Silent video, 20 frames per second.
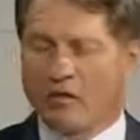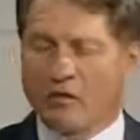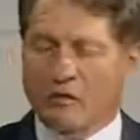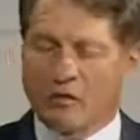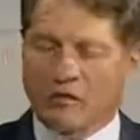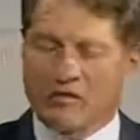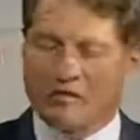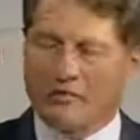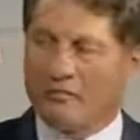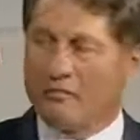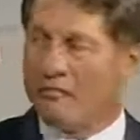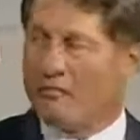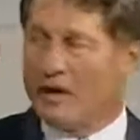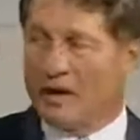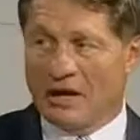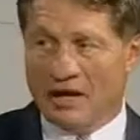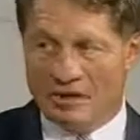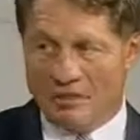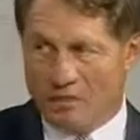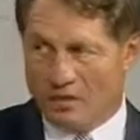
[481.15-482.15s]
author of
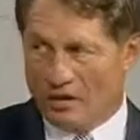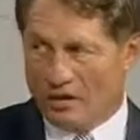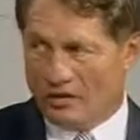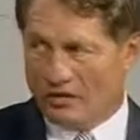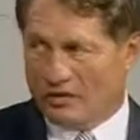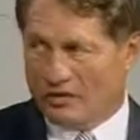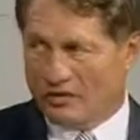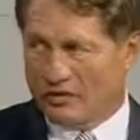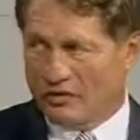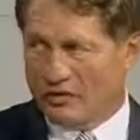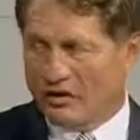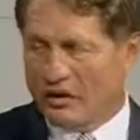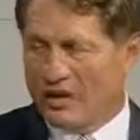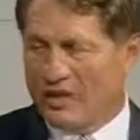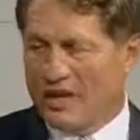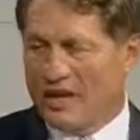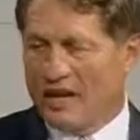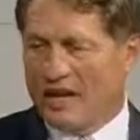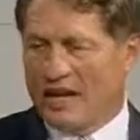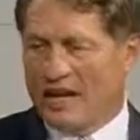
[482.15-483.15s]
many books,
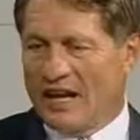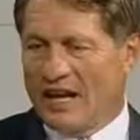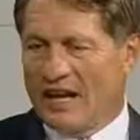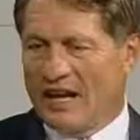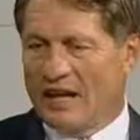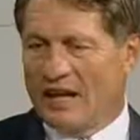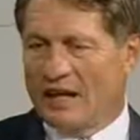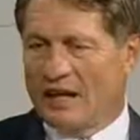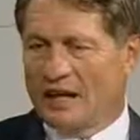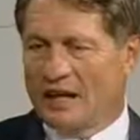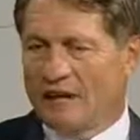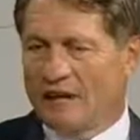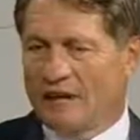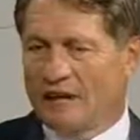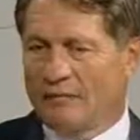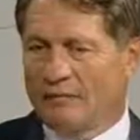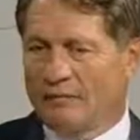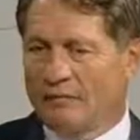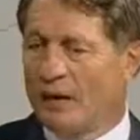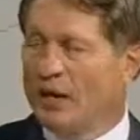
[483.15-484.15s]
and
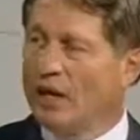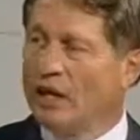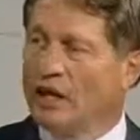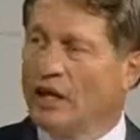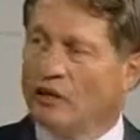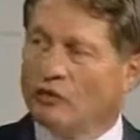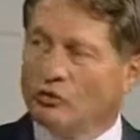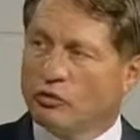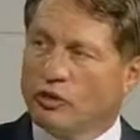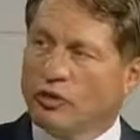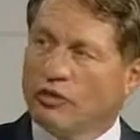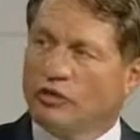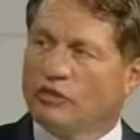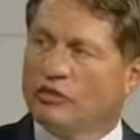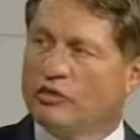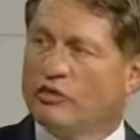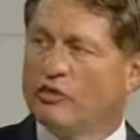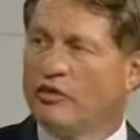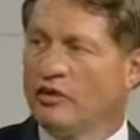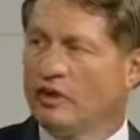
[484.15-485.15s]
he
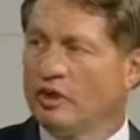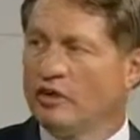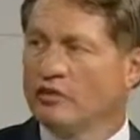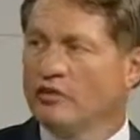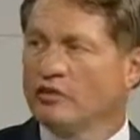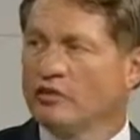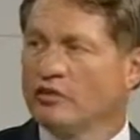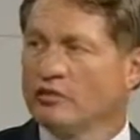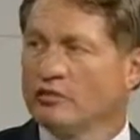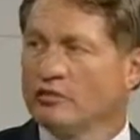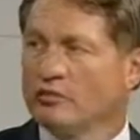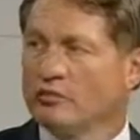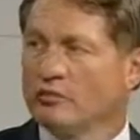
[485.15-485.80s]
treats disease